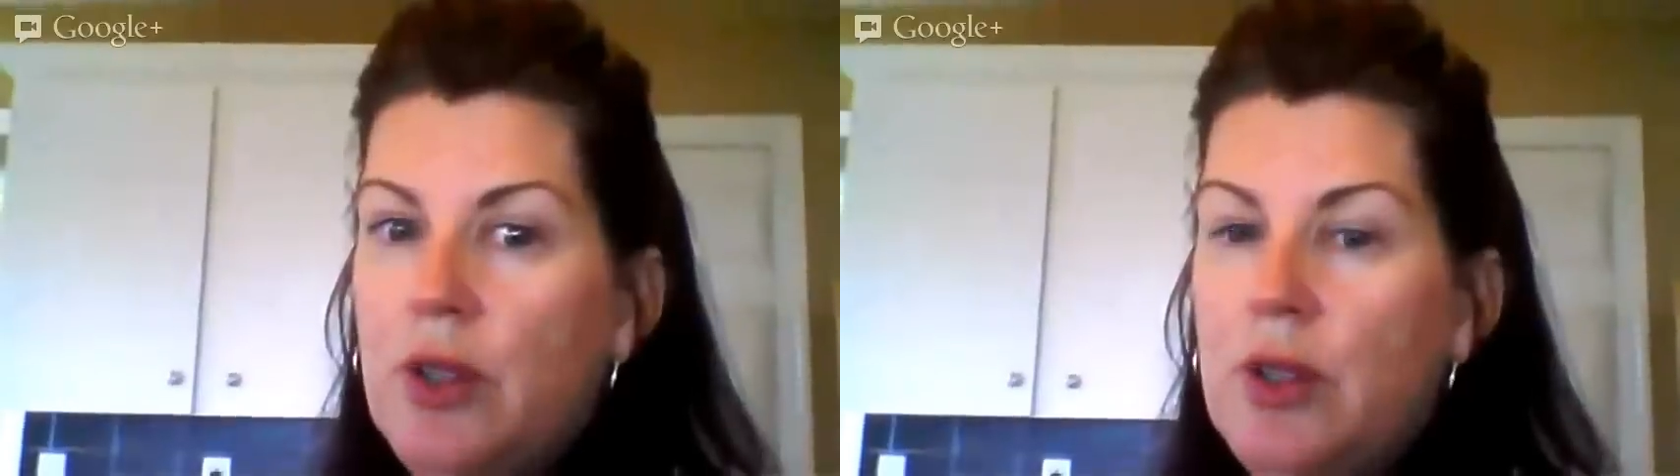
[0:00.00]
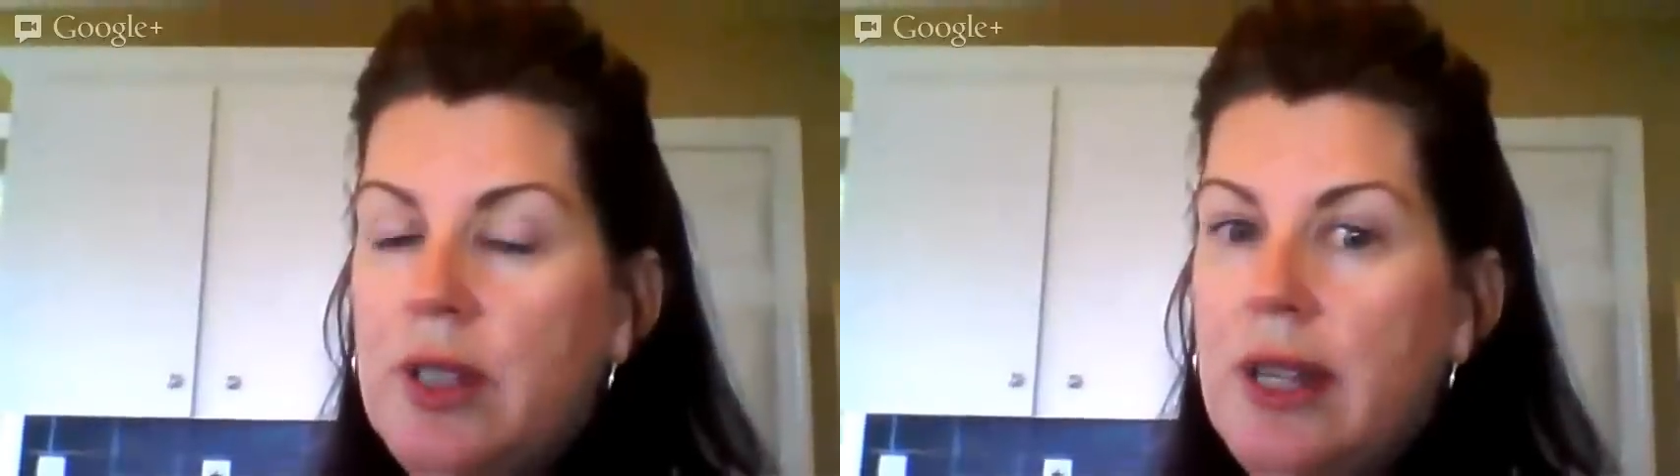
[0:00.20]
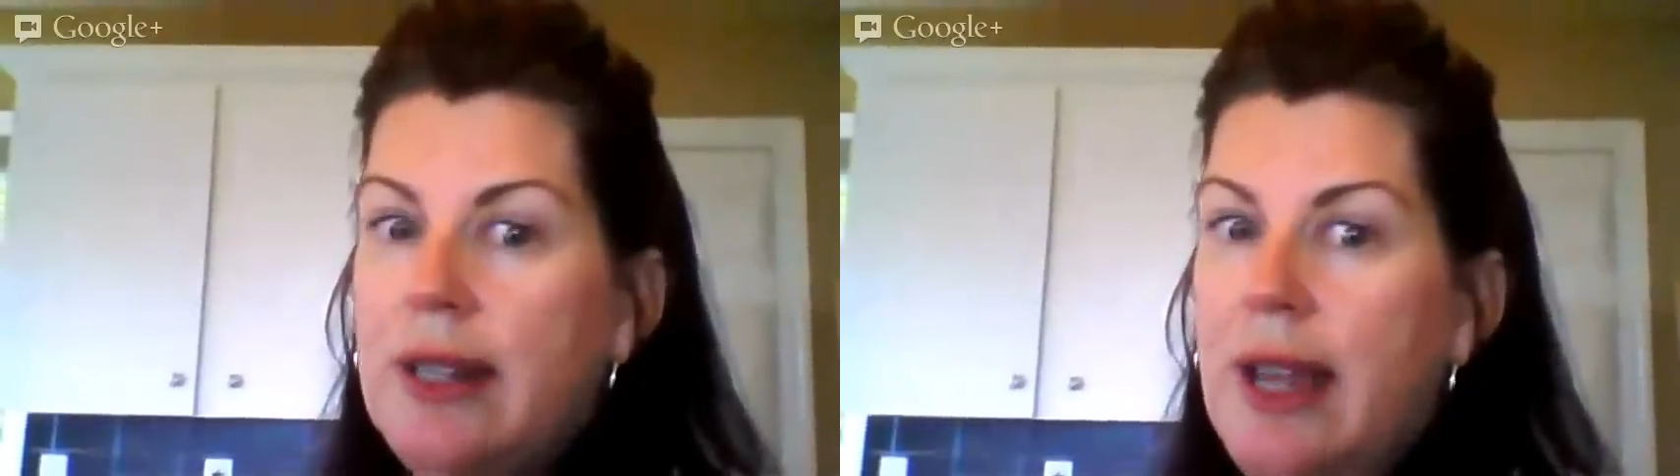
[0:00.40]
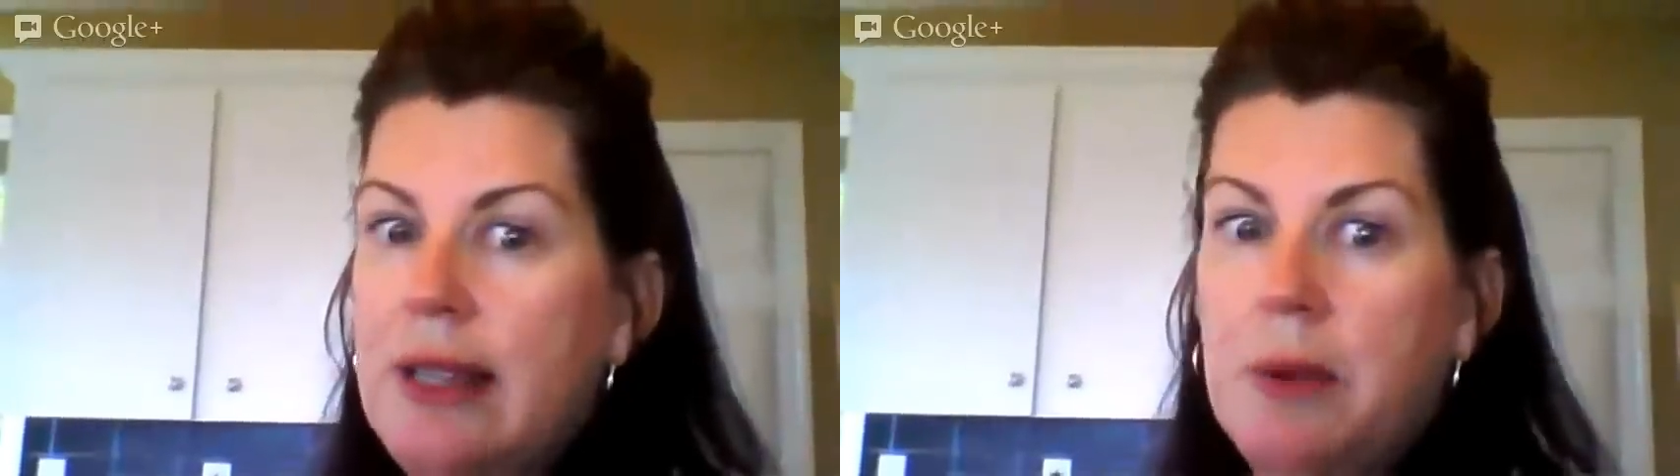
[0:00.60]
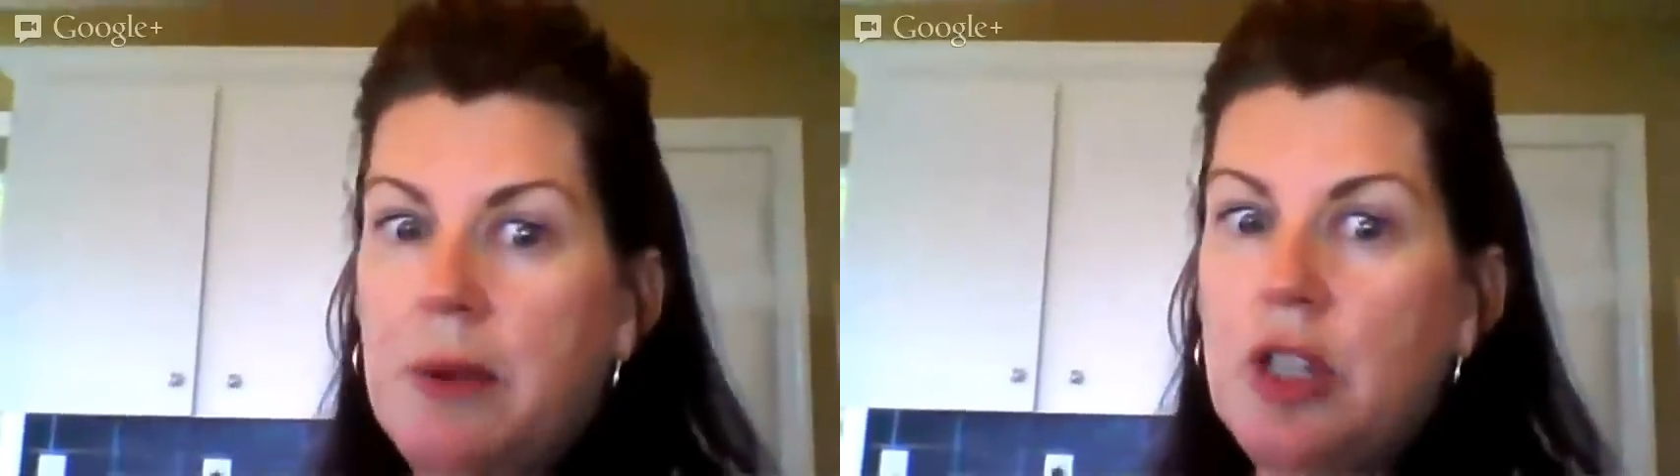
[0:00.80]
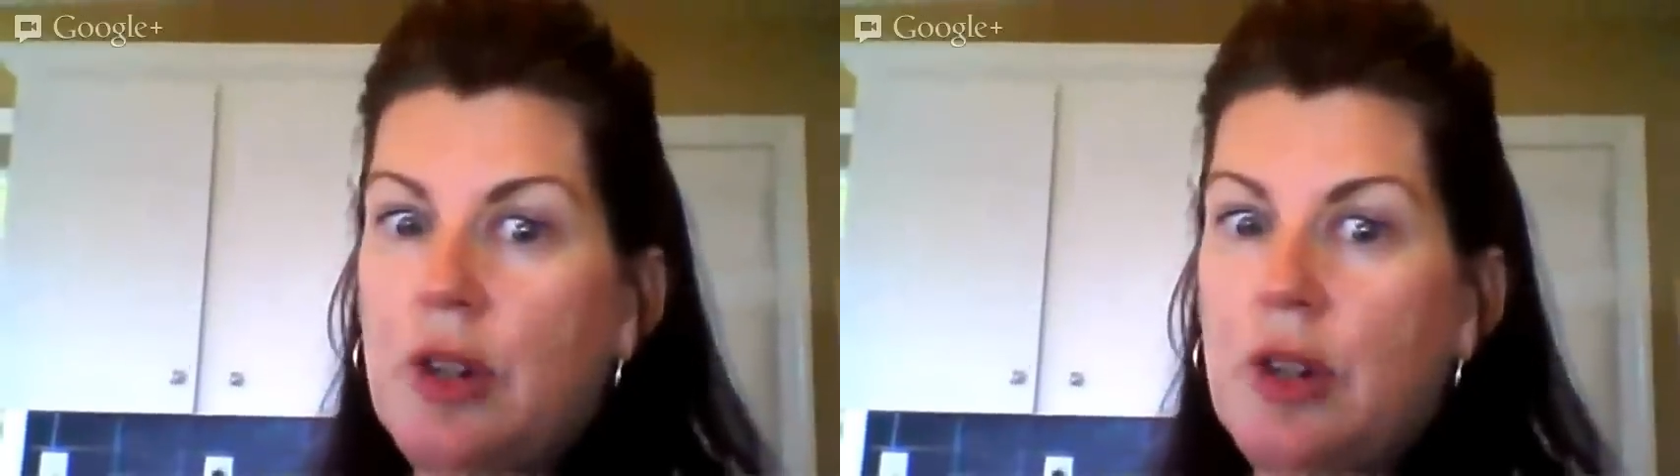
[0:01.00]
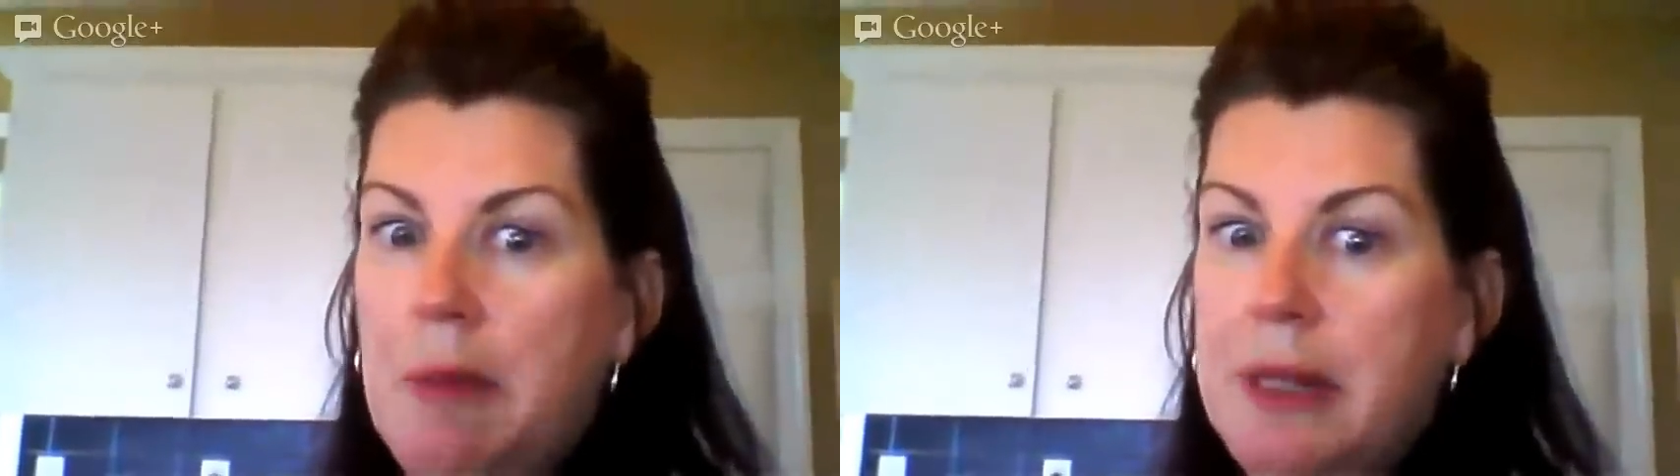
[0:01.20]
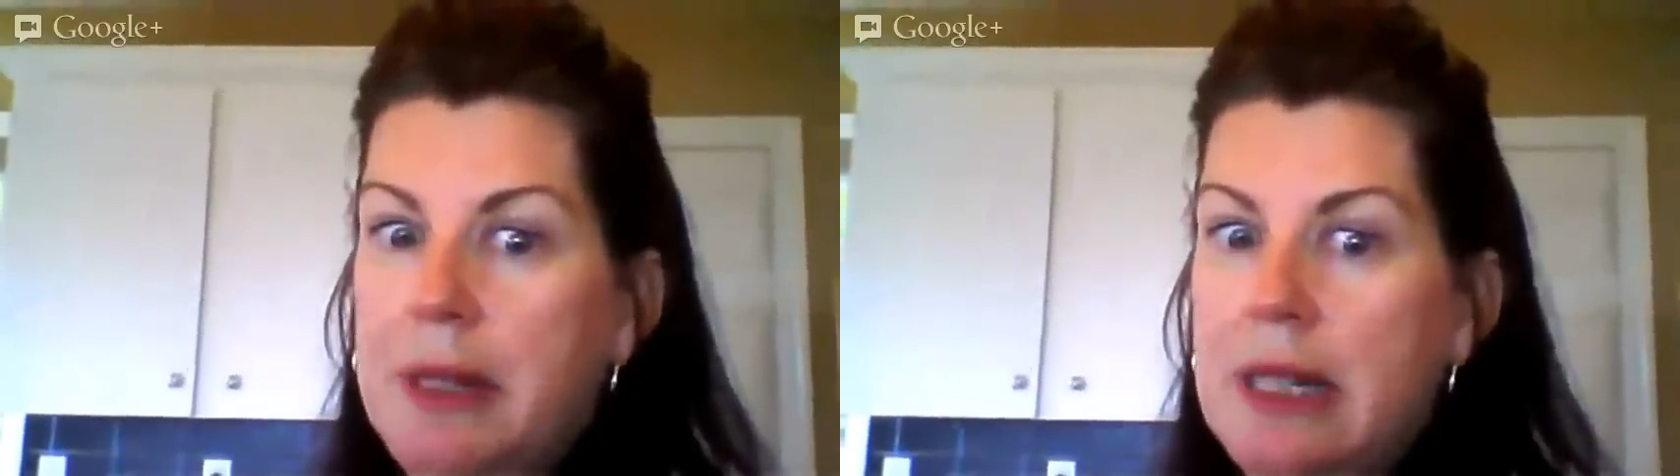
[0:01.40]
food that has a bunch of
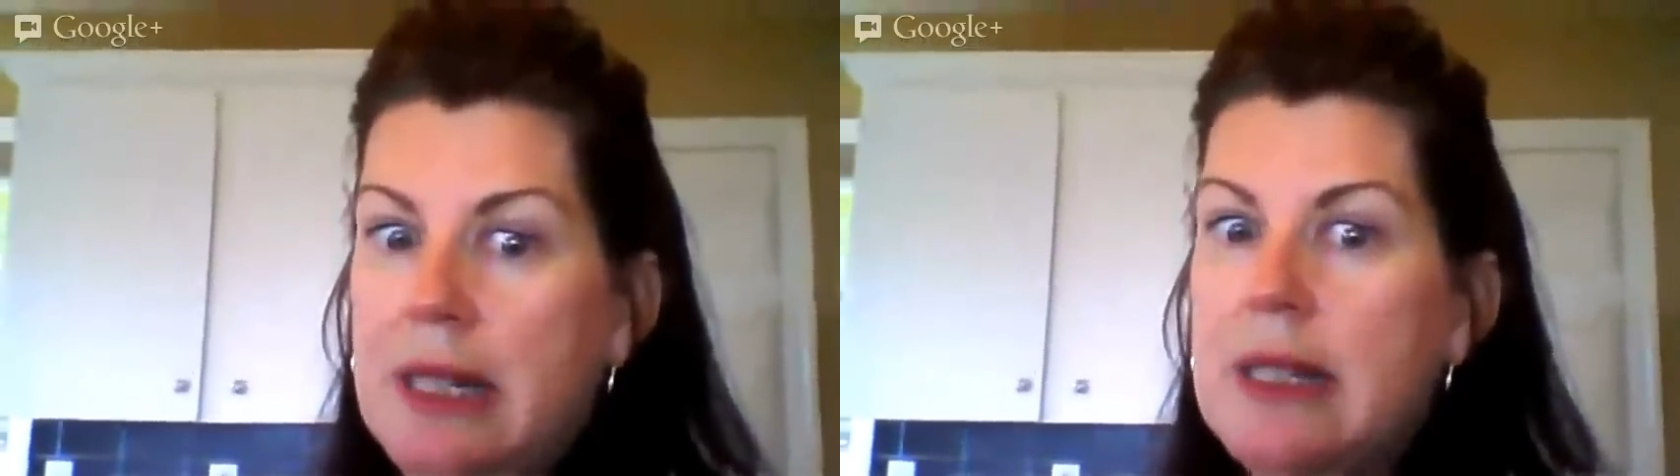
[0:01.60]
crap in it